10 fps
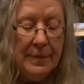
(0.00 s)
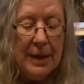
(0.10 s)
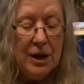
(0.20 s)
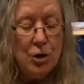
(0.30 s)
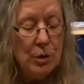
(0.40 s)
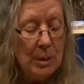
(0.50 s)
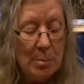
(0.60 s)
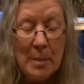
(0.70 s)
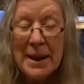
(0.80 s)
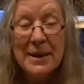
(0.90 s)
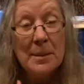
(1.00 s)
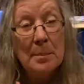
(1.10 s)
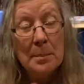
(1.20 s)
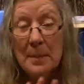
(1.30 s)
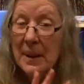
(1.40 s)
and you can bend
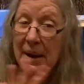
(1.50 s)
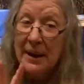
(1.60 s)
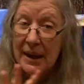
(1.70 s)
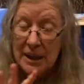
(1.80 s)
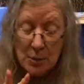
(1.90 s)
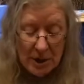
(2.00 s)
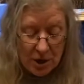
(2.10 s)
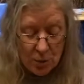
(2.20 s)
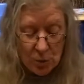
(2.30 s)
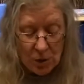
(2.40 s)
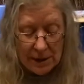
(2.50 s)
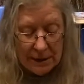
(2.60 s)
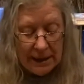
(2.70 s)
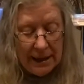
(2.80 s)
them any way you want.